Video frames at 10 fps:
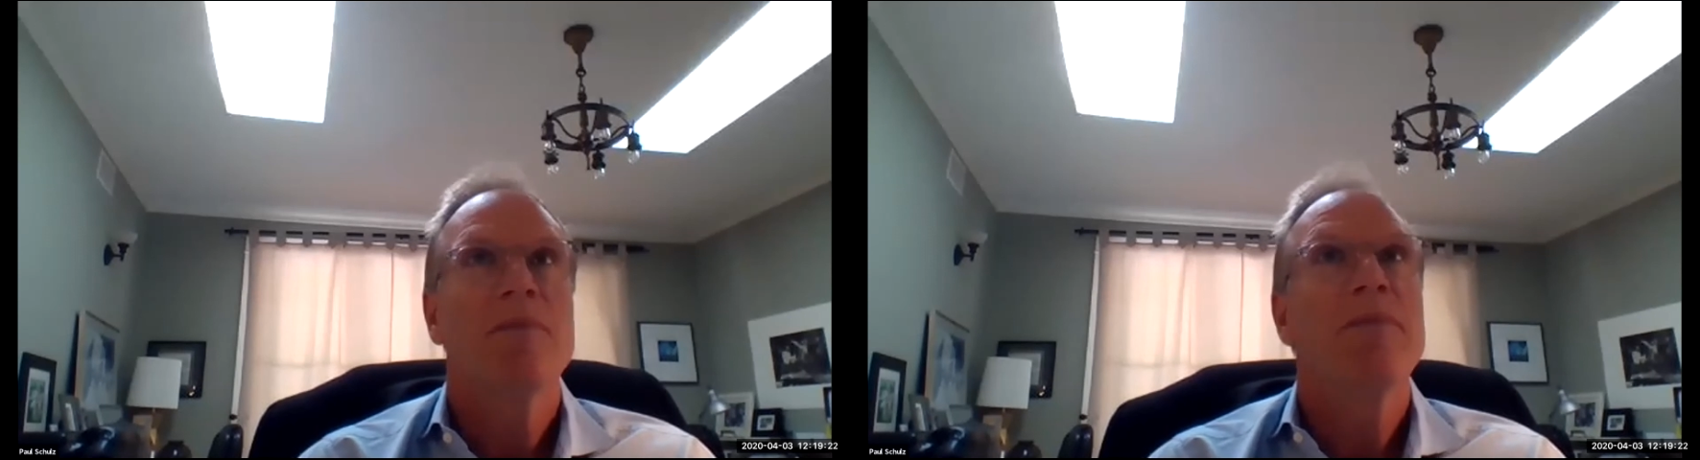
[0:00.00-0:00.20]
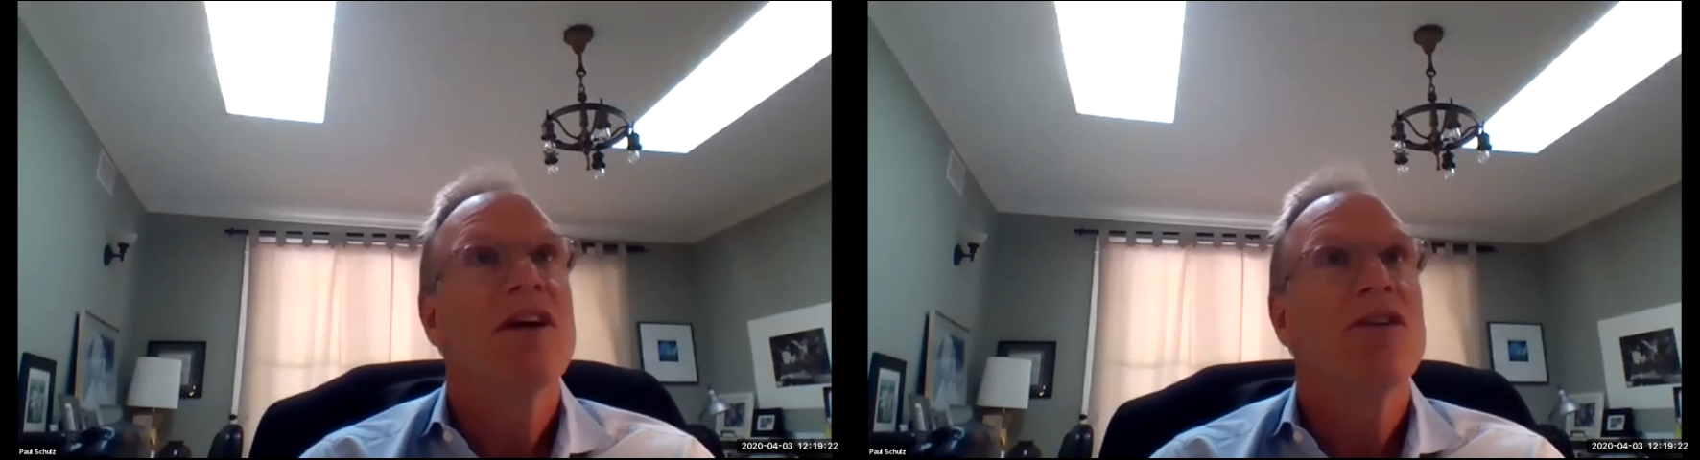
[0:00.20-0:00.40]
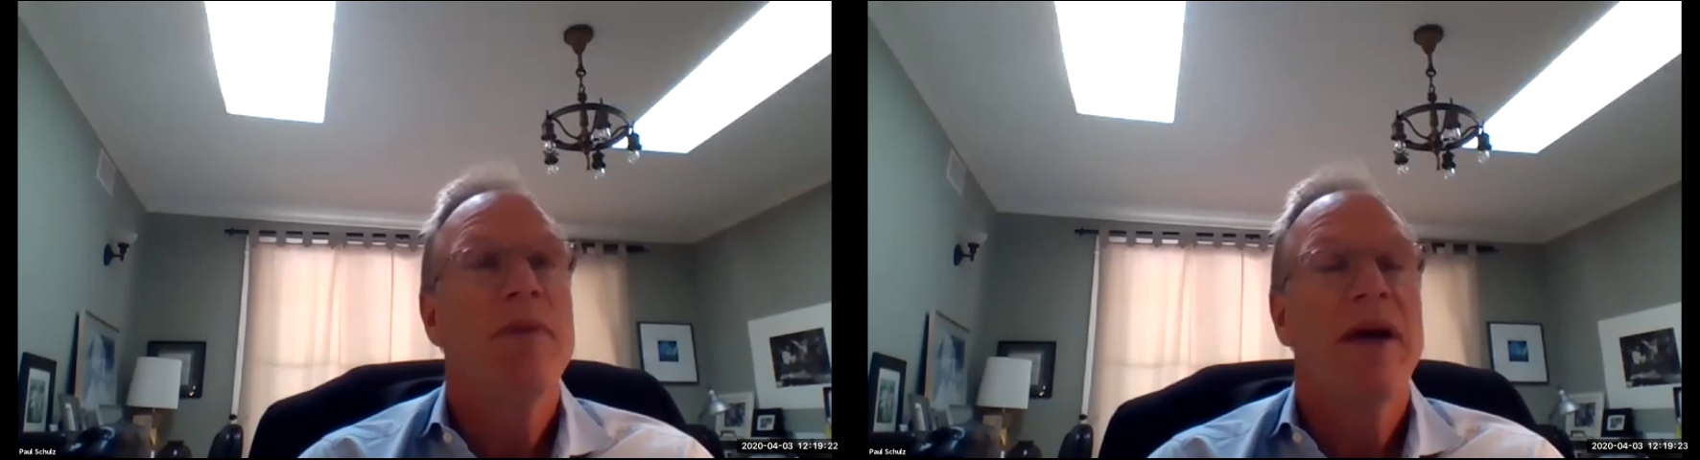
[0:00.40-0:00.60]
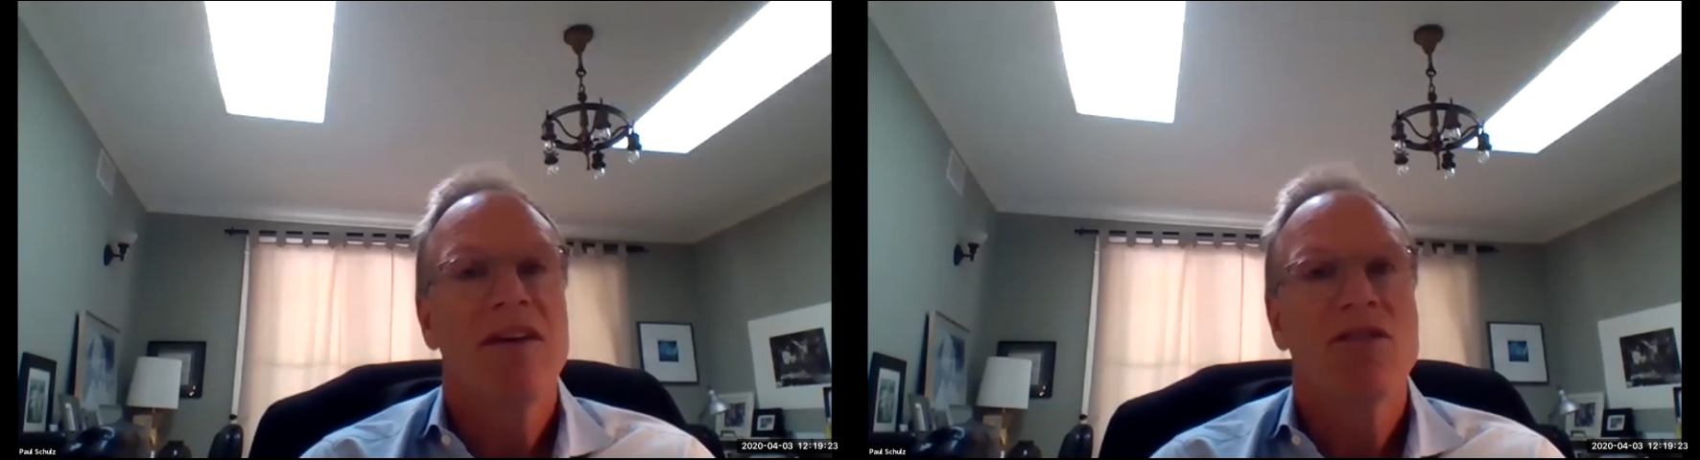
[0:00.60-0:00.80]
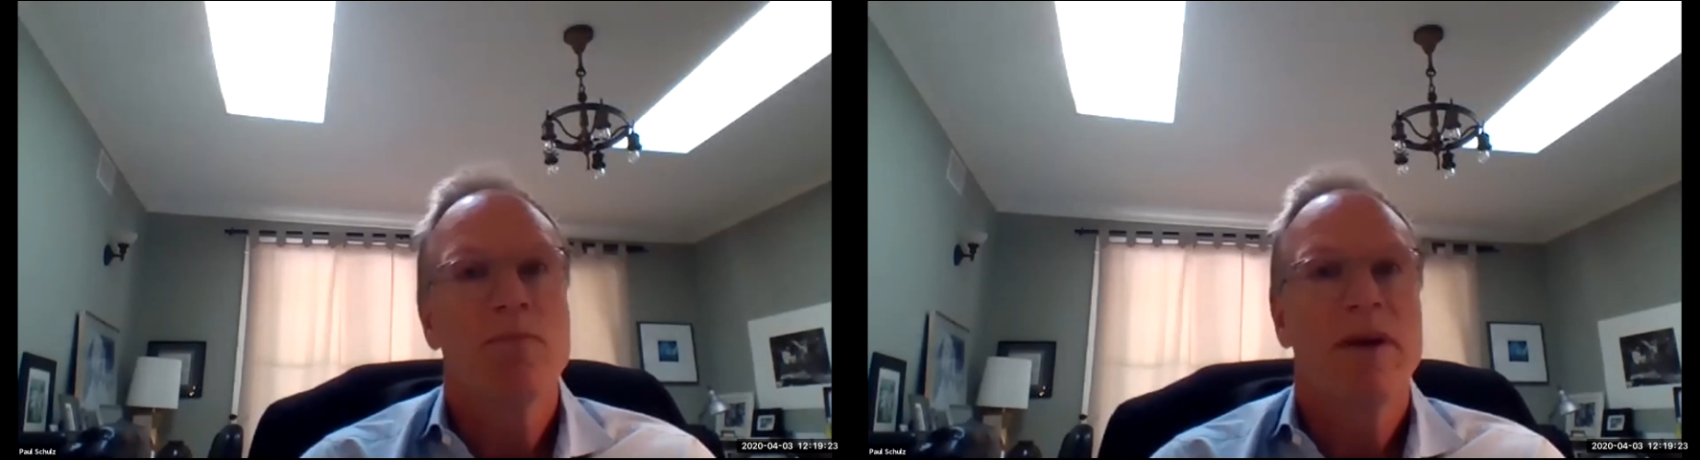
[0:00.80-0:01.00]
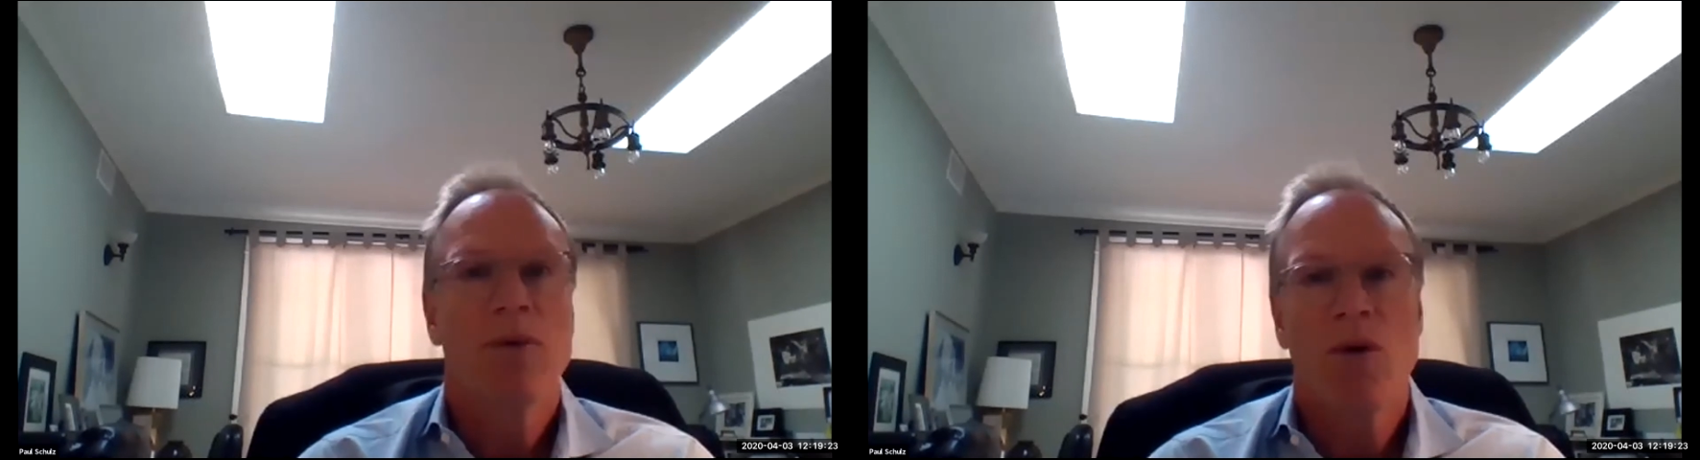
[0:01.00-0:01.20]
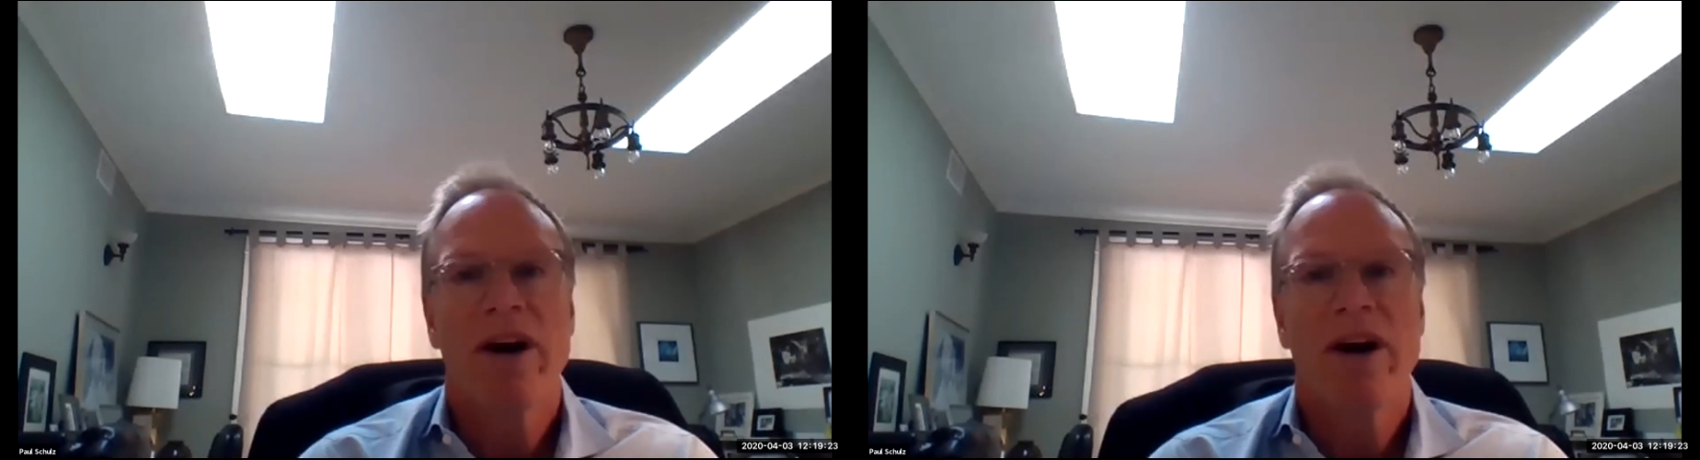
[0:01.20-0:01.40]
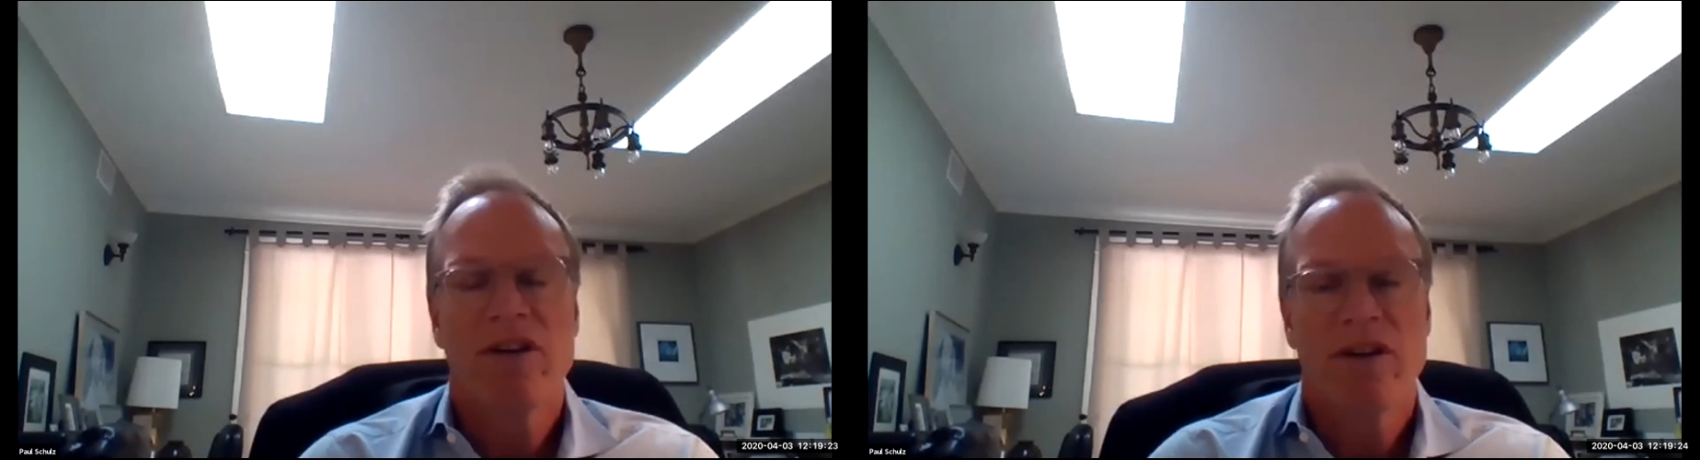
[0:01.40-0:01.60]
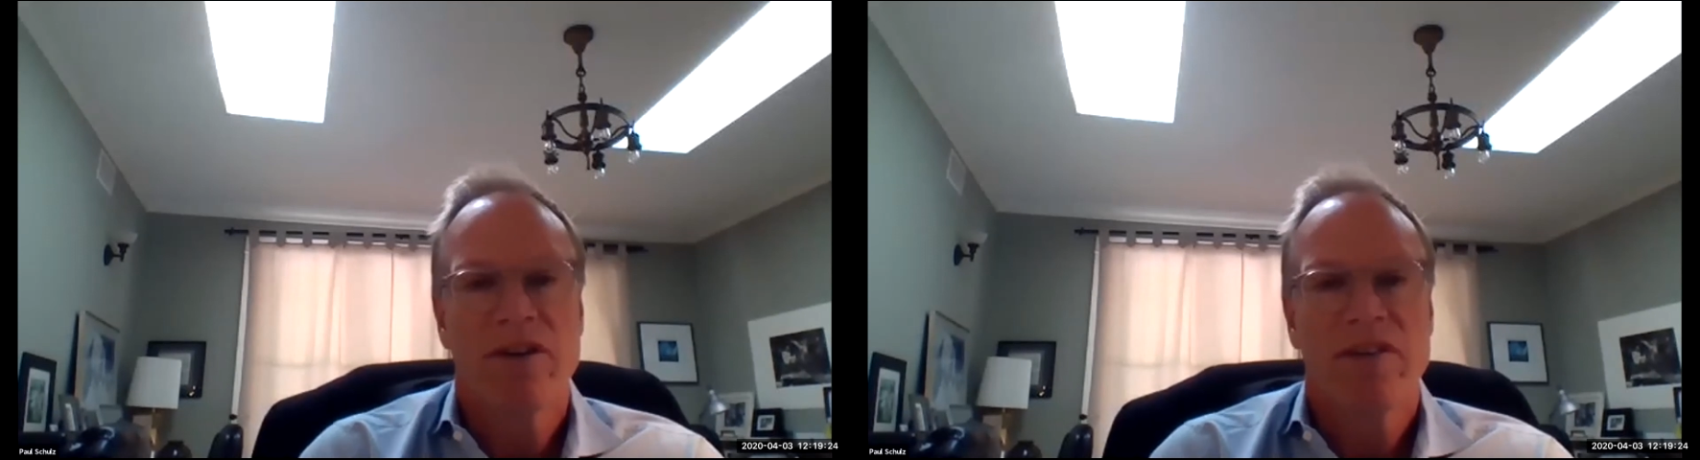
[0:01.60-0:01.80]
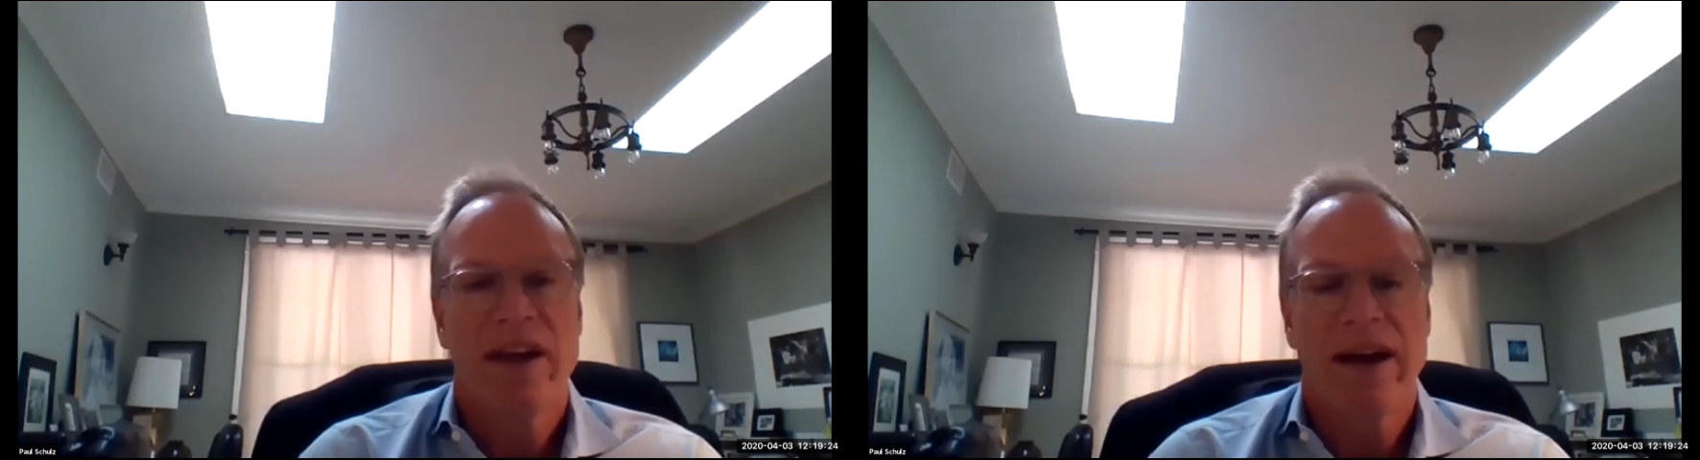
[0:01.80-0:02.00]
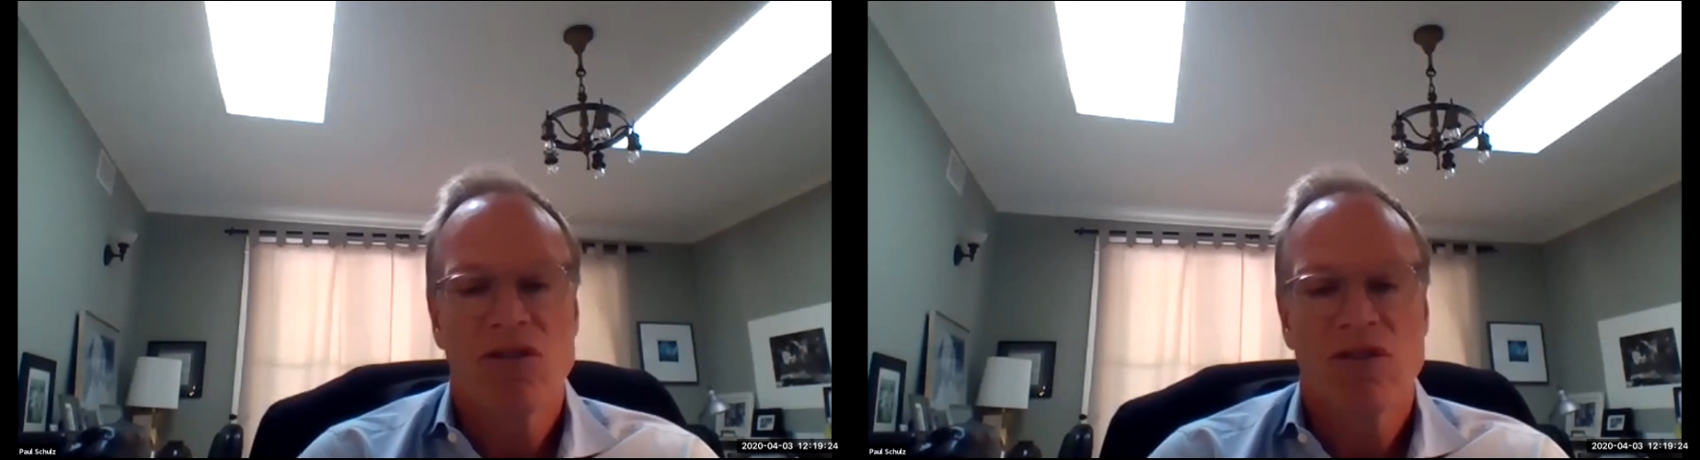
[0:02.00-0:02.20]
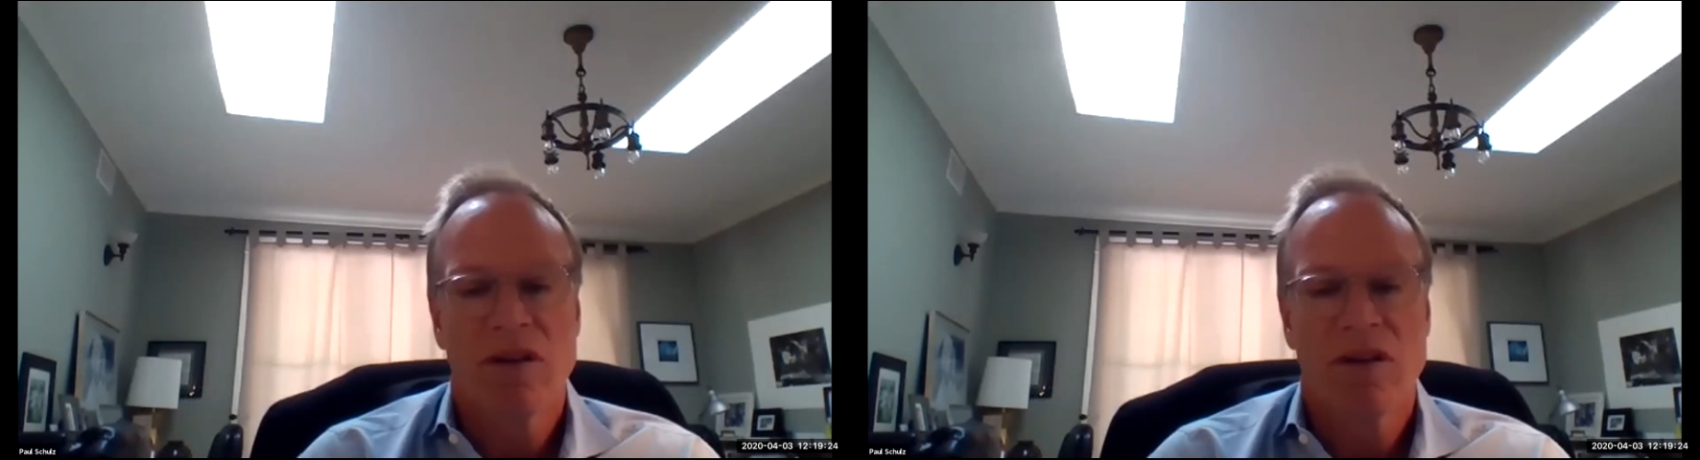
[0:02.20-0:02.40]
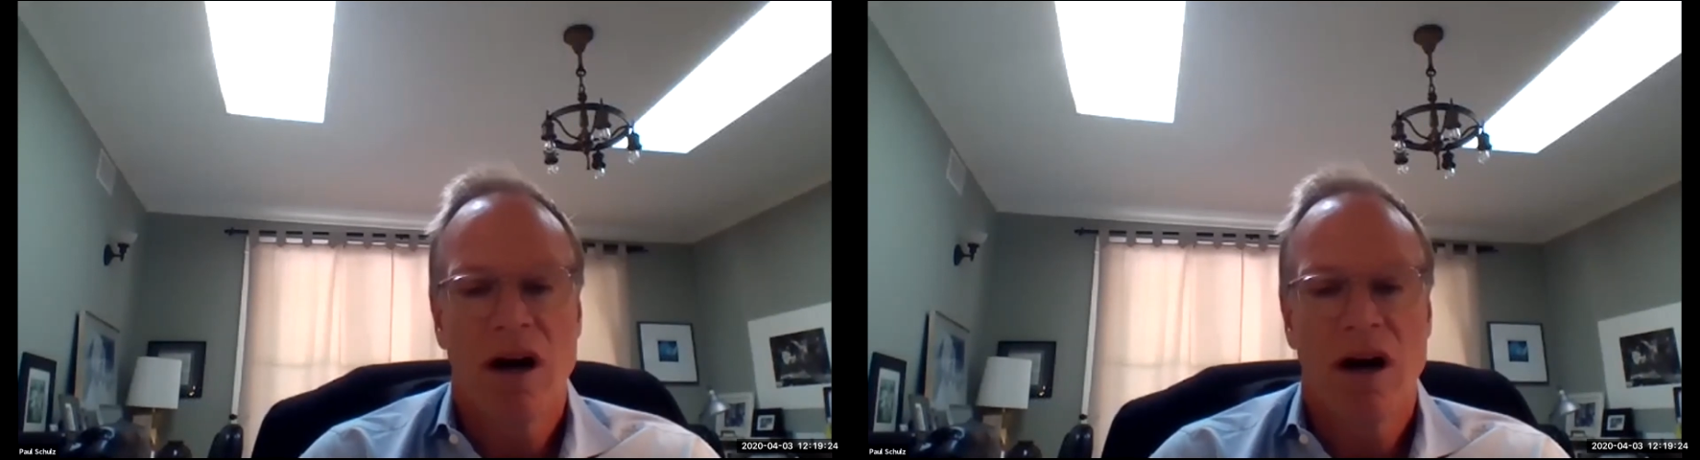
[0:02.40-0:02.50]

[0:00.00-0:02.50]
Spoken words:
because banks may require different things.